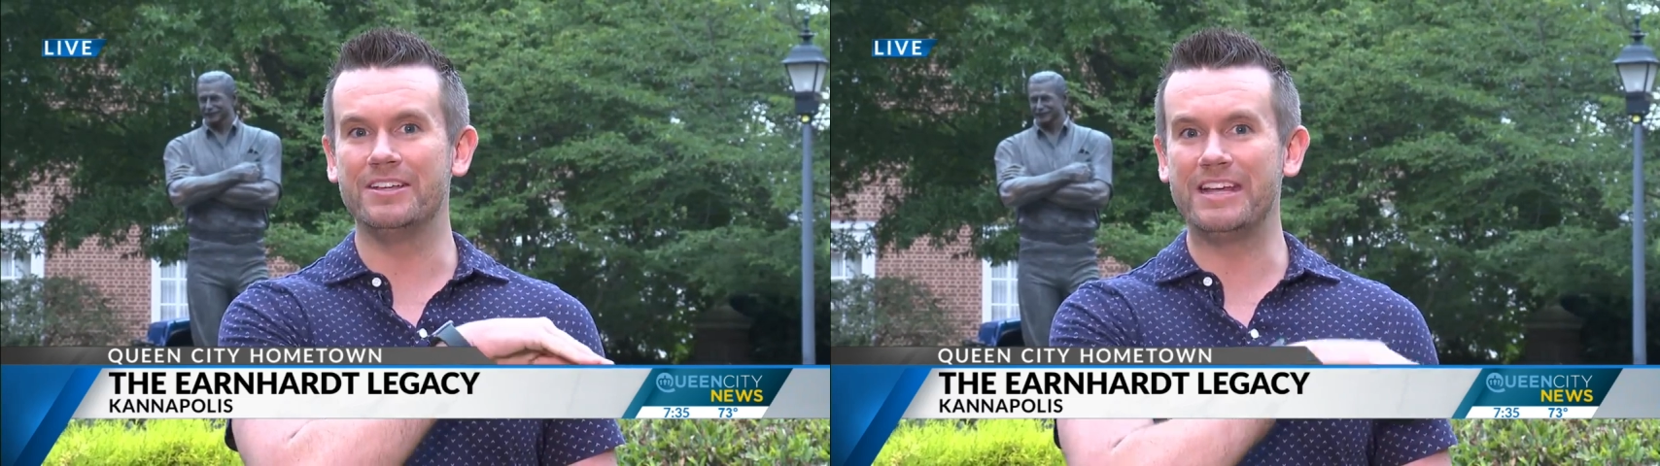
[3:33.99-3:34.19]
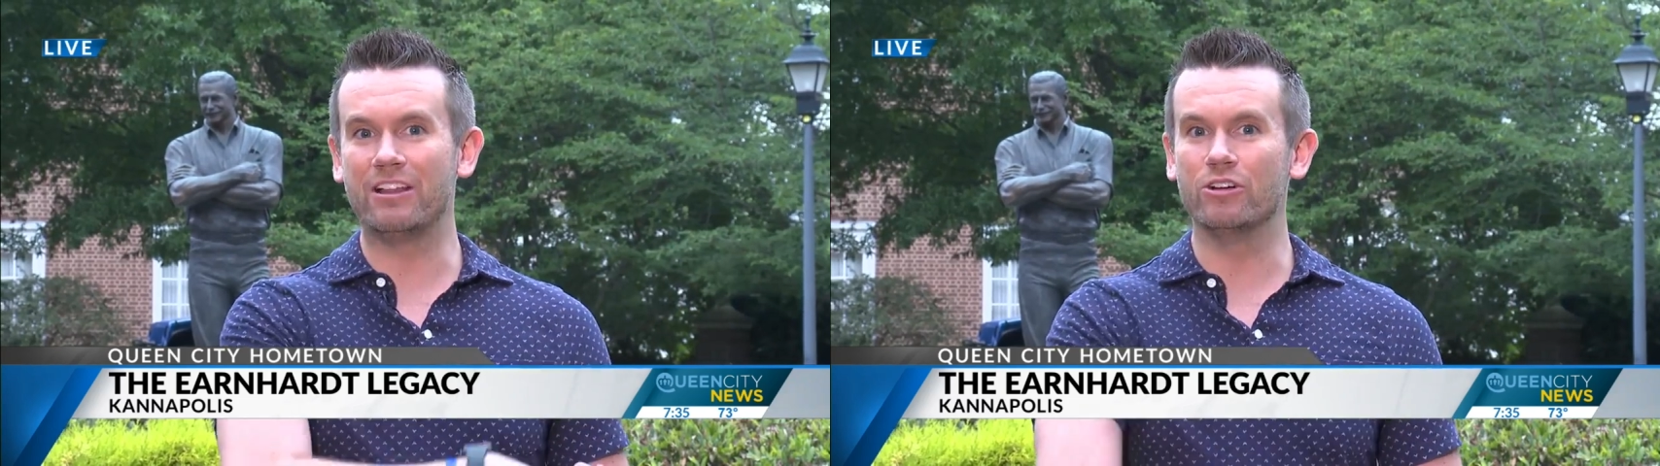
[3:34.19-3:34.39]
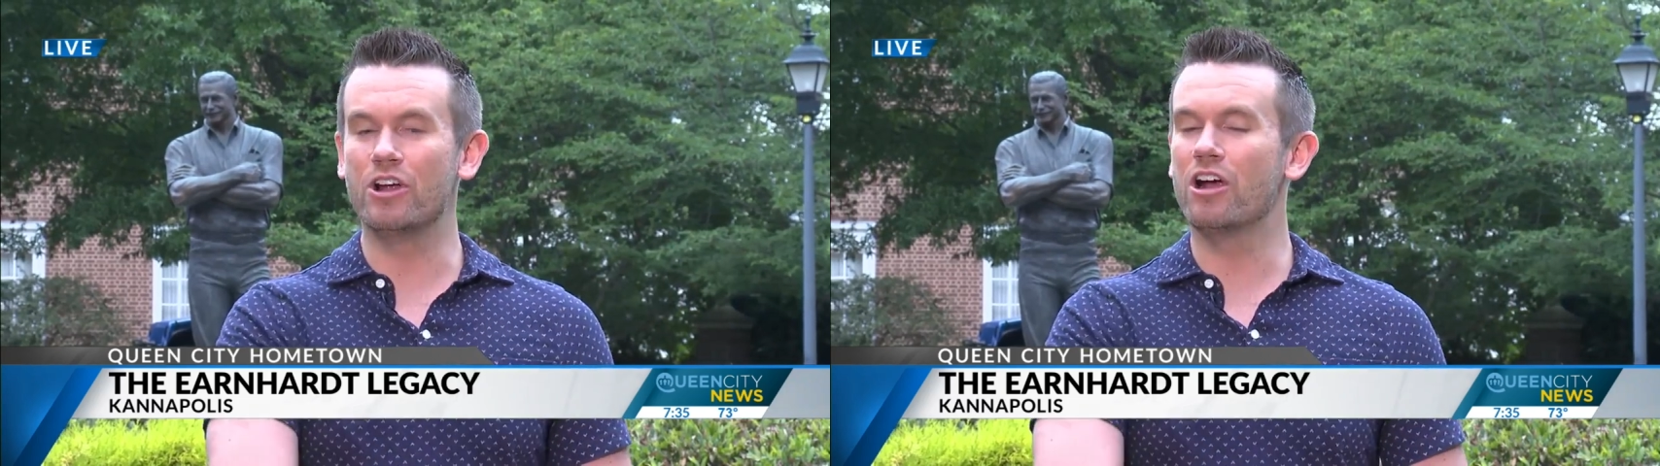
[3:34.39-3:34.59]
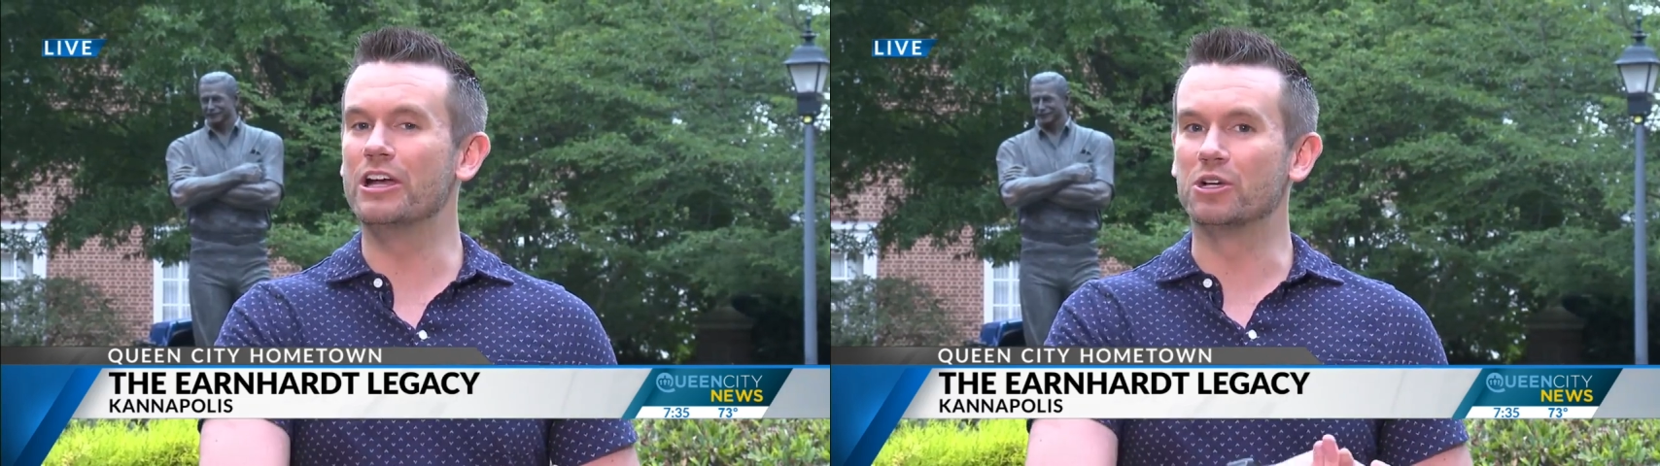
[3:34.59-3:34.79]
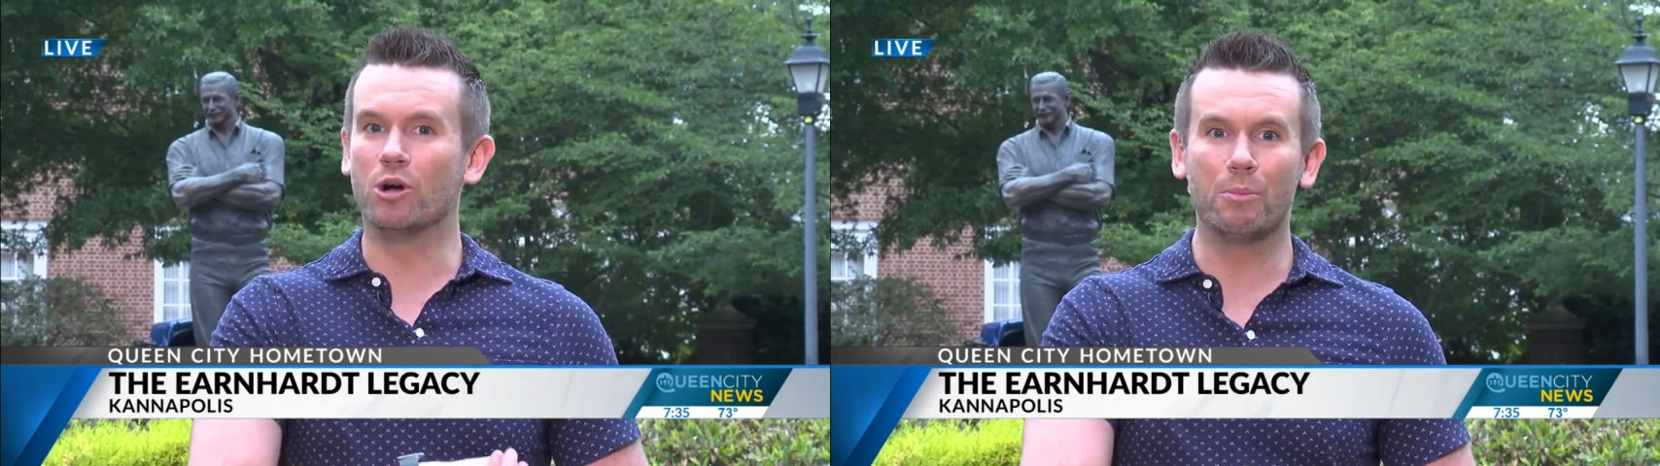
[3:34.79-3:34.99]
Dale
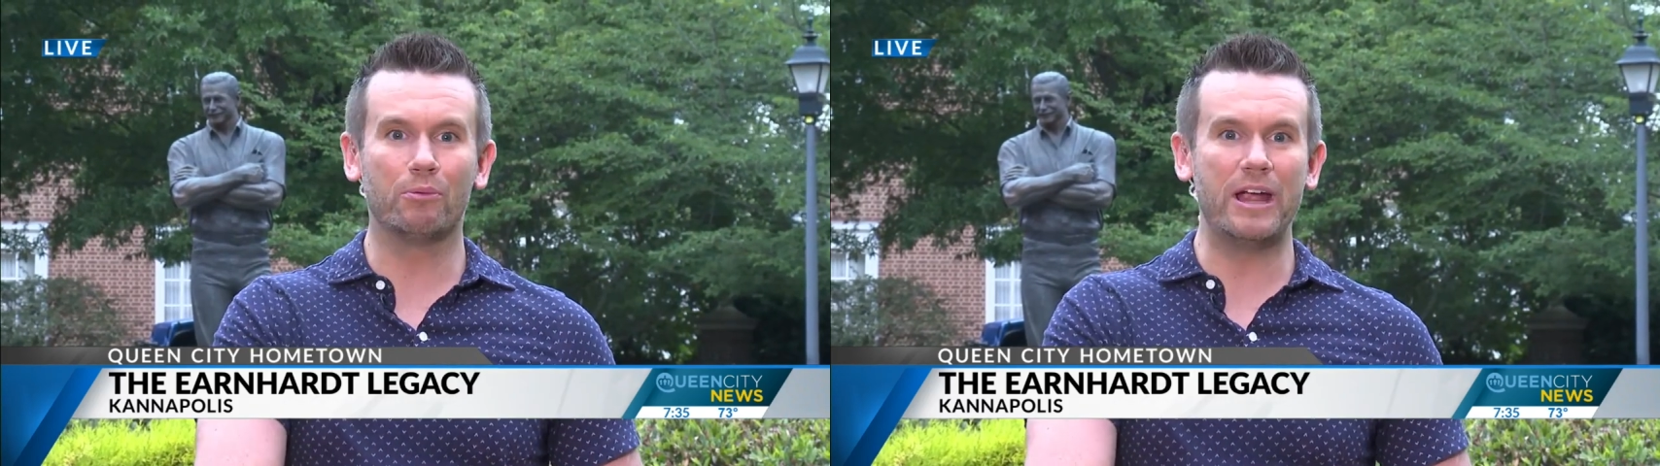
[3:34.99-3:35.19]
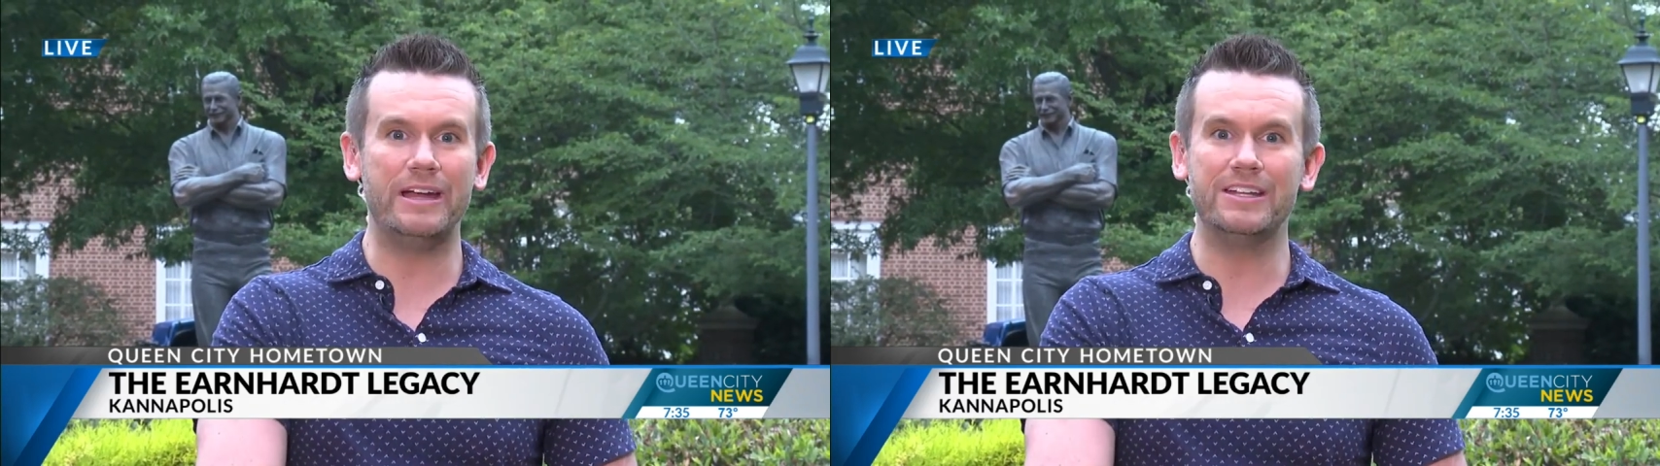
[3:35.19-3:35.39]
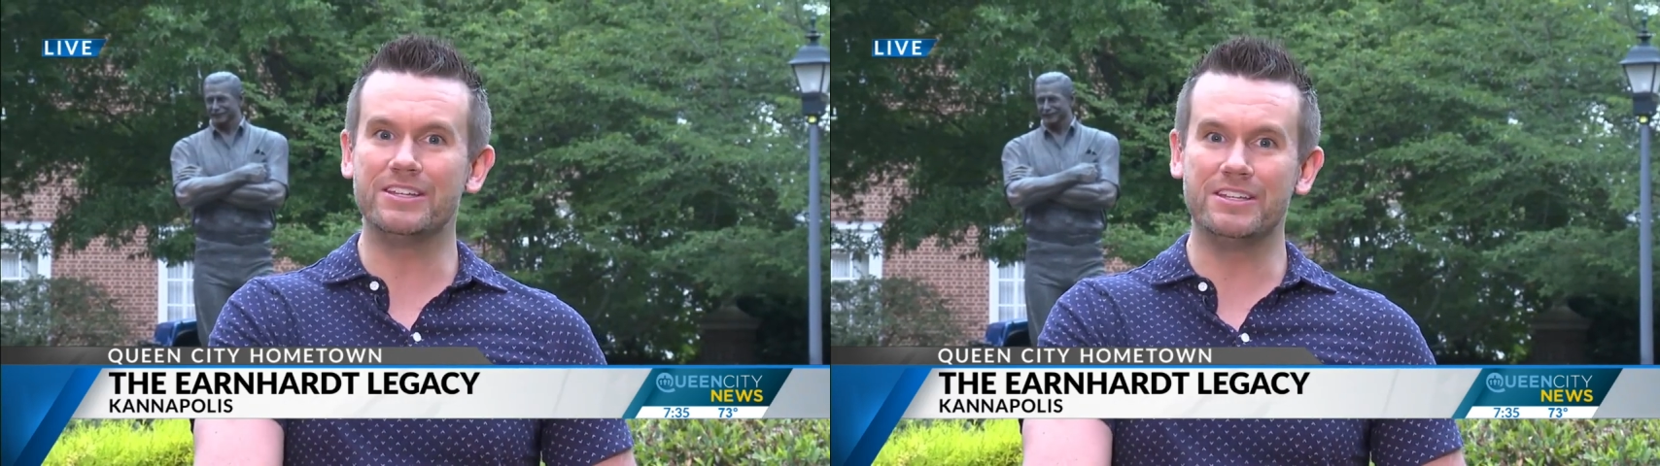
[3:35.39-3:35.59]
Earnhardt Incorporated is